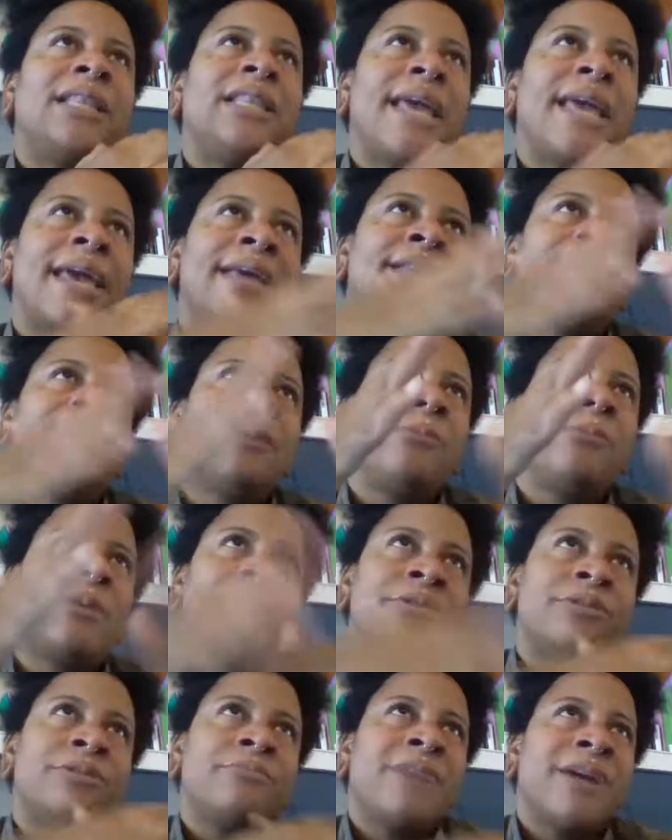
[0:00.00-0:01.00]
at the end,
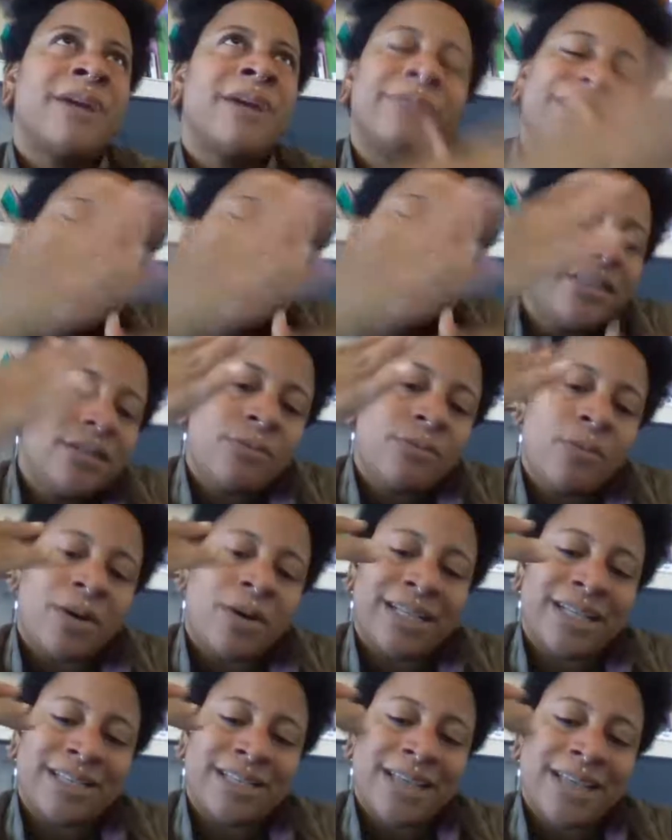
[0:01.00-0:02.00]
I really
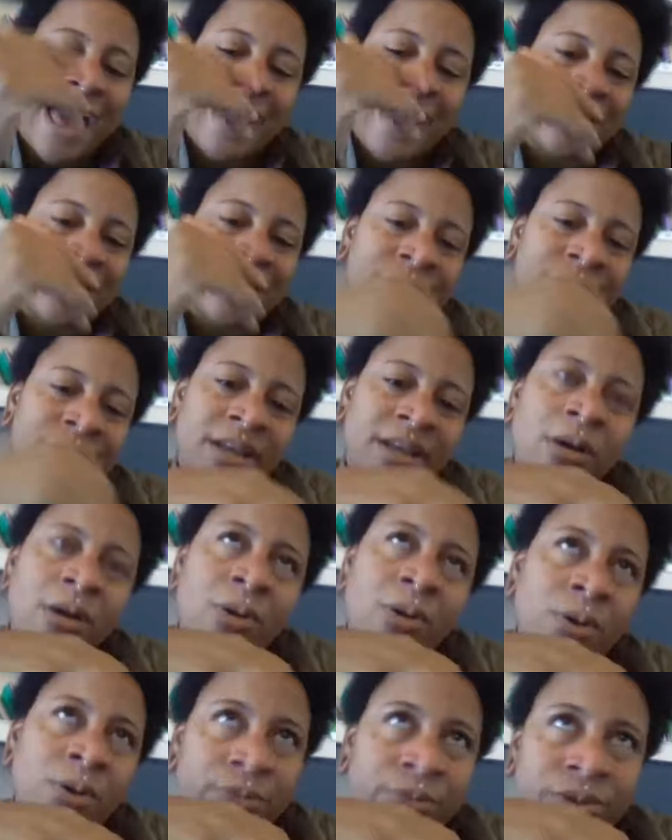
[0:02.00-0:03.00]
didn't want it to end. I was like,
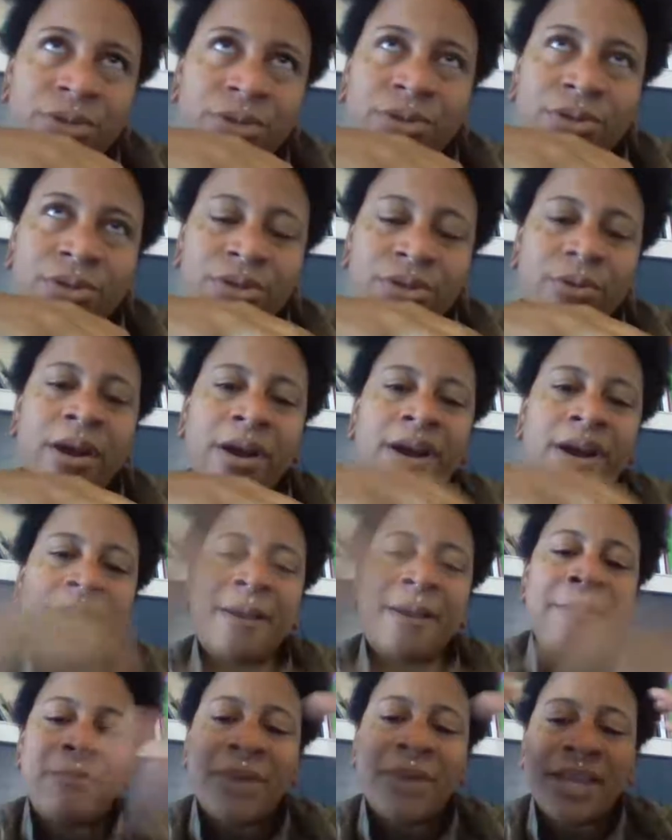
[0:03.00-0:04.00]
oh, it was too
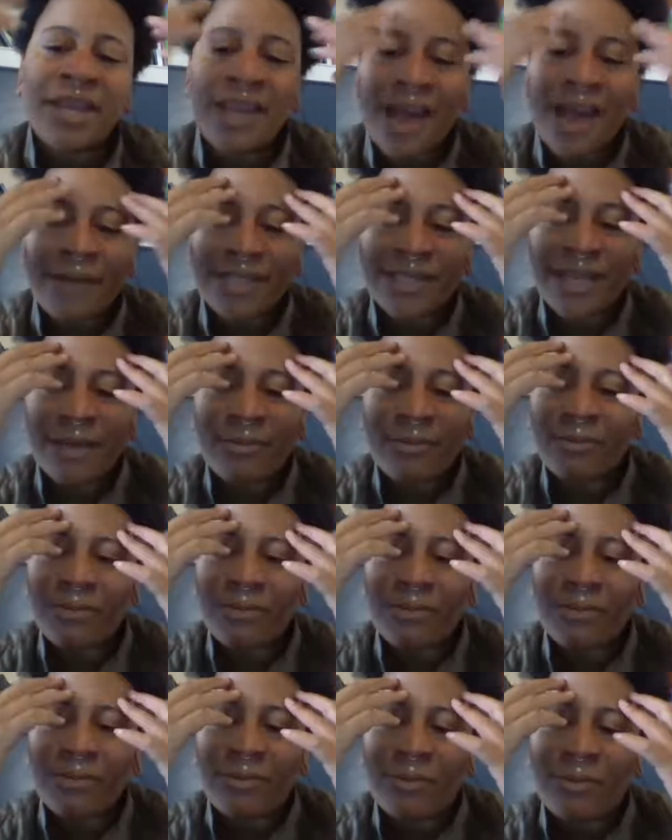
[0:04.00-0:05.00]
short. But I was like,
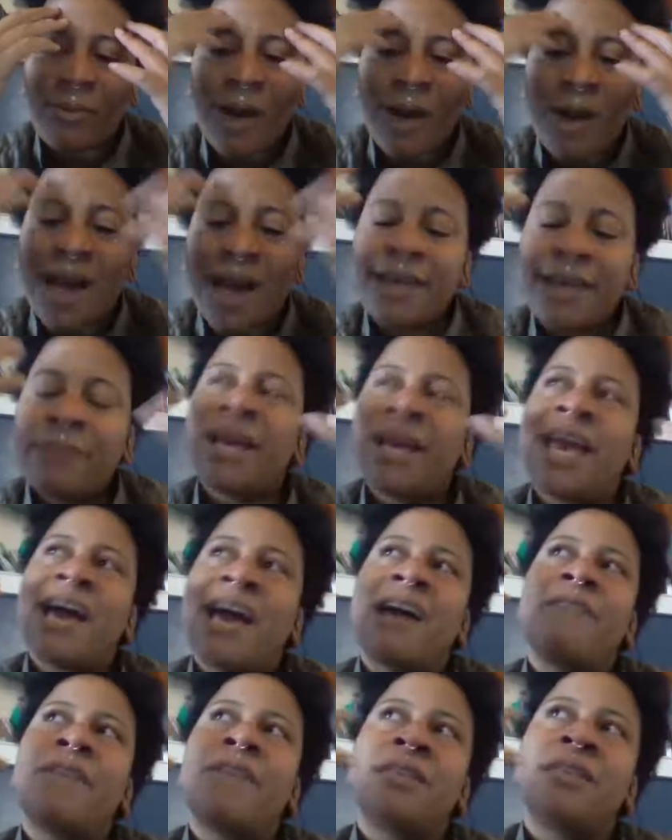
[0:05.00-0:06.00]
why am I
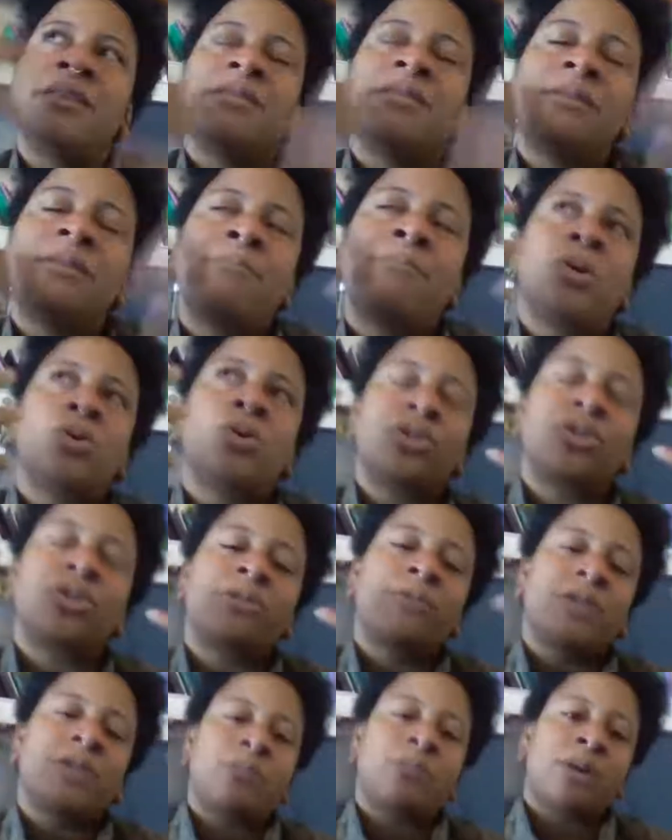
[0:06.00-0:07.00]
having this emotional
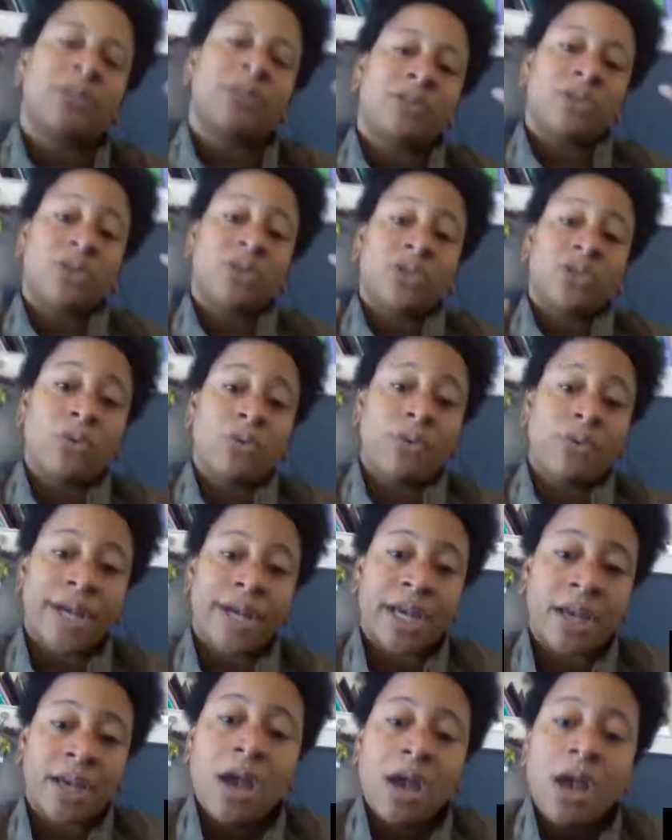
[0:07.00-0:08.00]
response to the
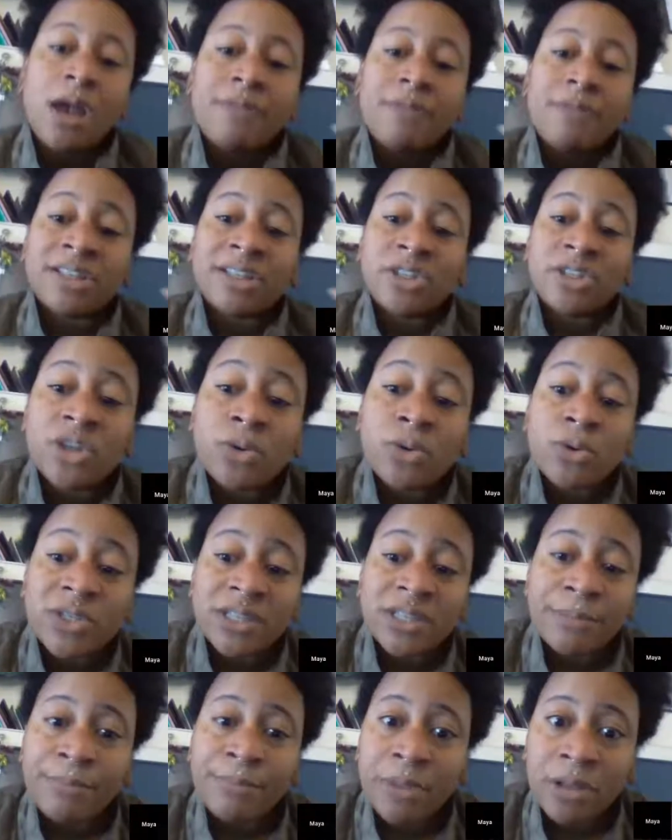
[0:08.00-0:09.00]
story that's so
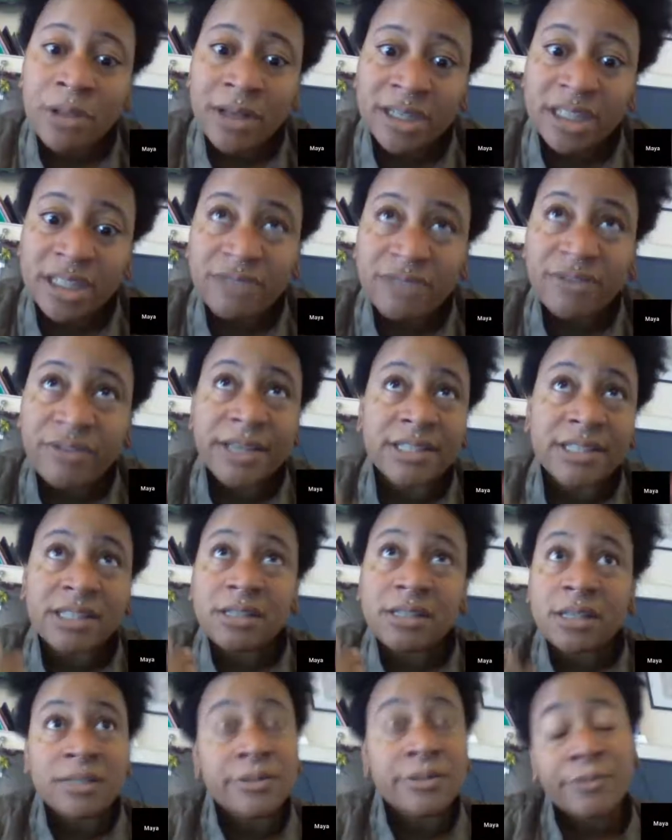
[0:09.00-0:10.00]
simple on its face?
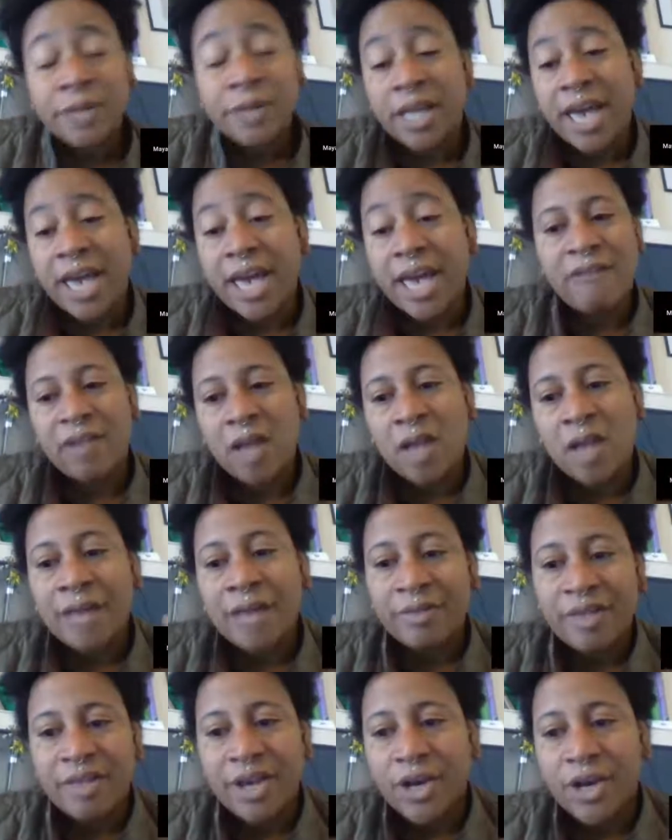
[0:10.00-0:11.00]
It doesn't really have a lot
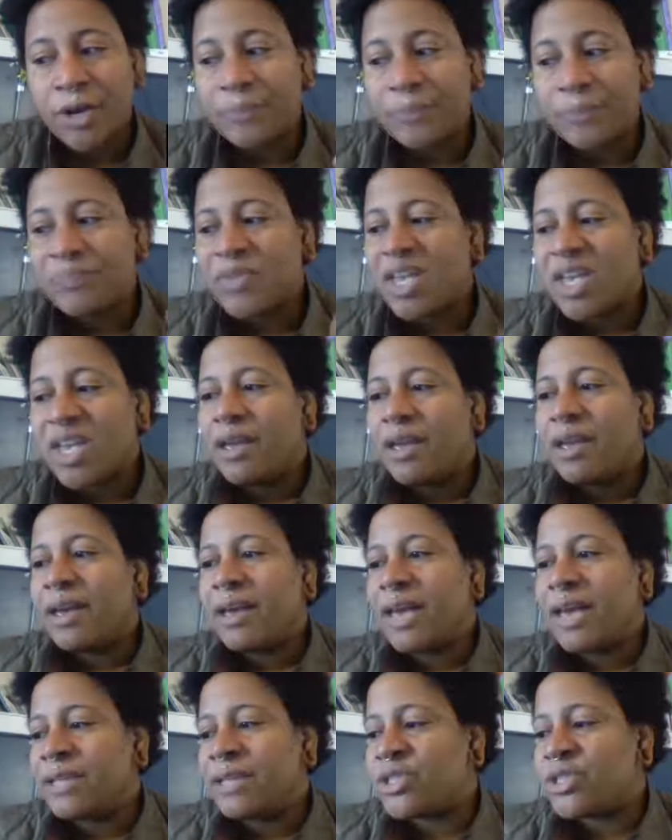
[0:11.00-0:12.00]
there.
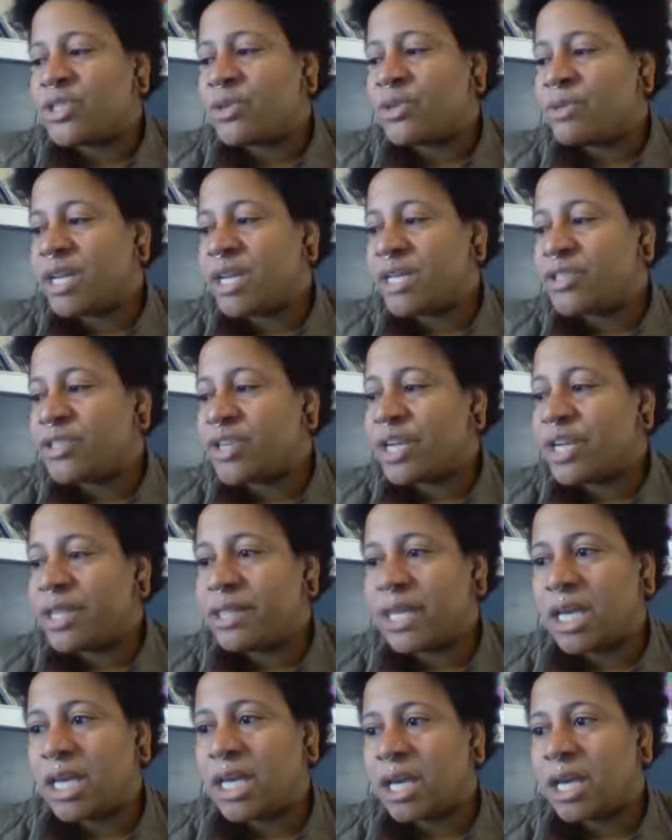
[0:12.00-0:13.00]
And so then I started
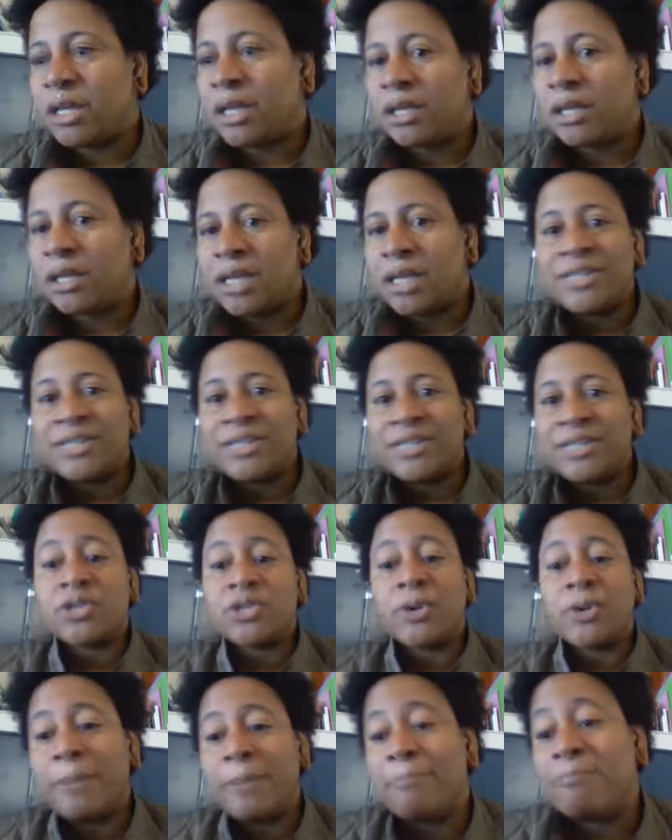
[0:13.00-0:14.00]
thinking, is this
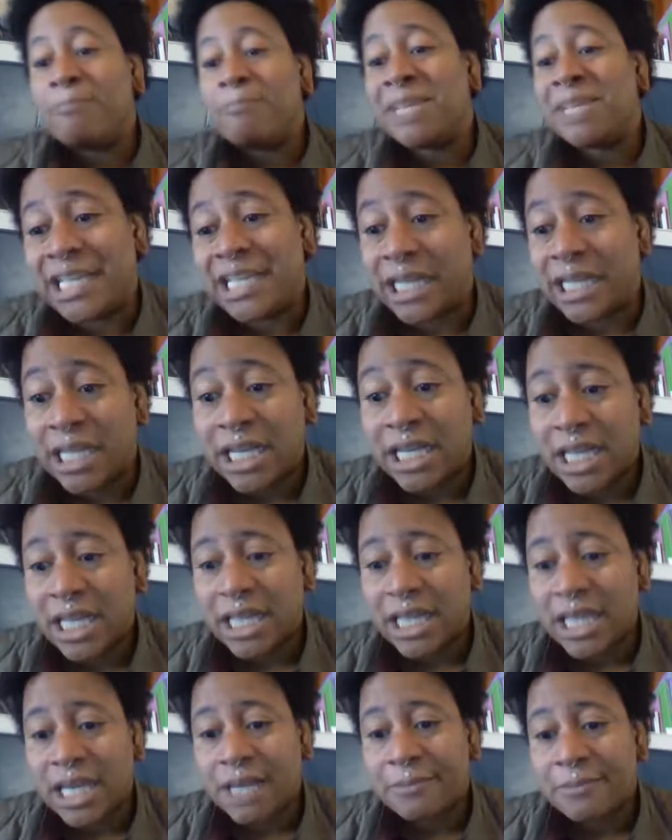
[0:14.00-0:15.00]
story missing
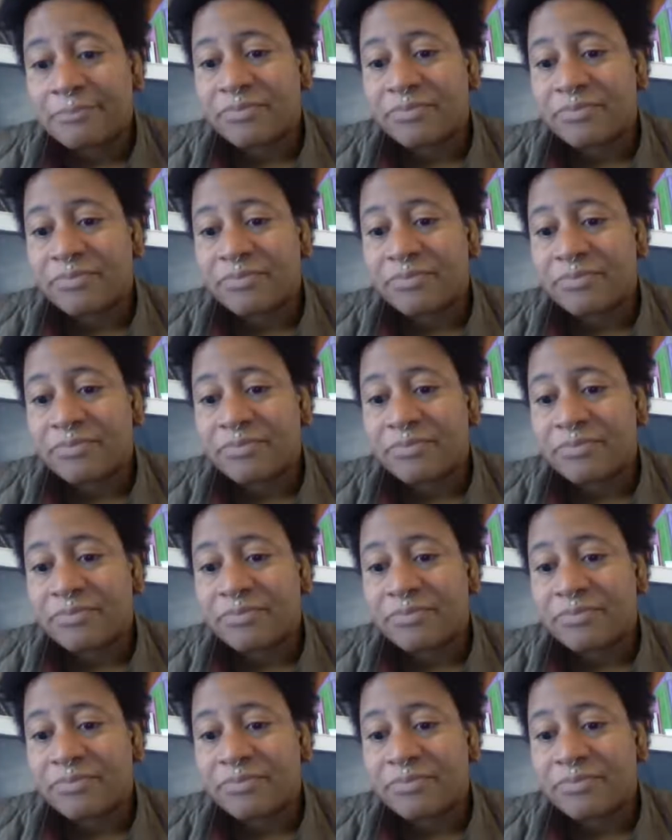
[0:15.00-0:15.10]
anything?